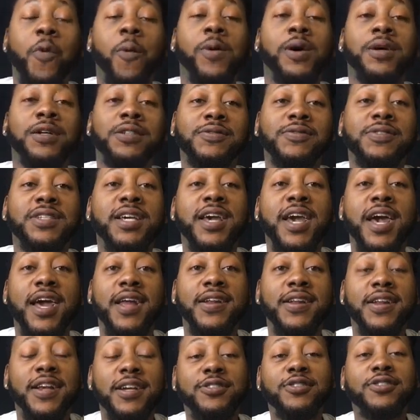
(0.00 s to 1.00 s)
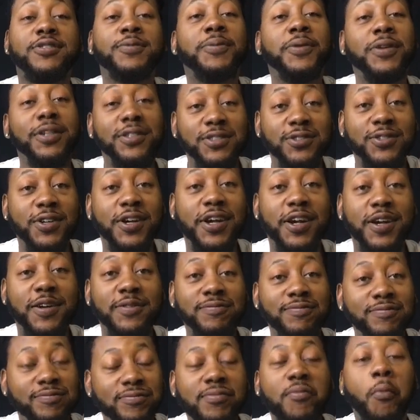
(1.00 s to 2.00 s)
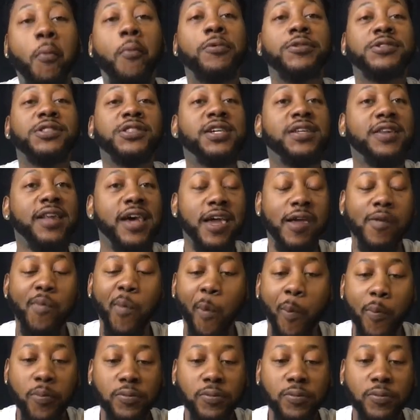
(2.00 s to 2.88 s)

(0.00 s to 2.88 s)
Well, they added extra pickles on here, which I like.